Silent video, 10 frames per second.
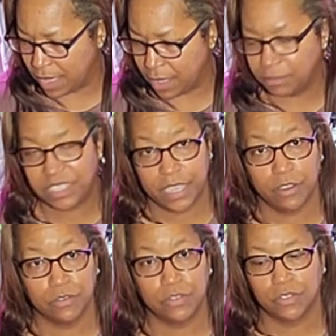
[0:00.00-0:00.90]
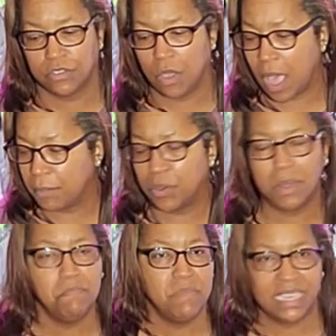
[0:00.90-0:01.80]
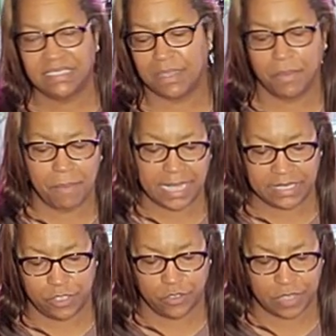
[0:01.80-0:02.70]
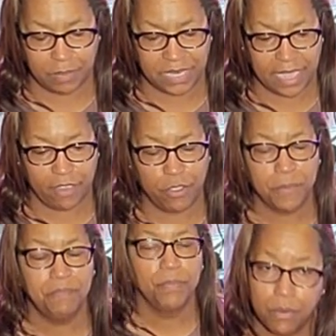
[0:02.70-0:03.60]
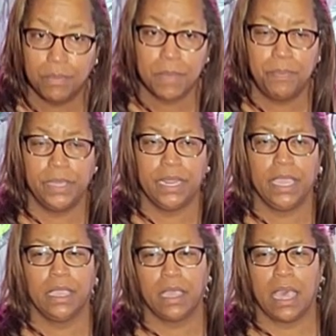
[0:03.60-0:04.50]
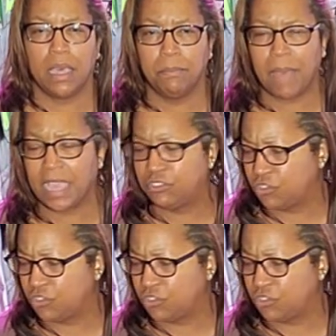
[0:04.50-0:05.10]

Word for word: um, tears. So I'm gonna mix some of my tears up together. I will be putting uh, bok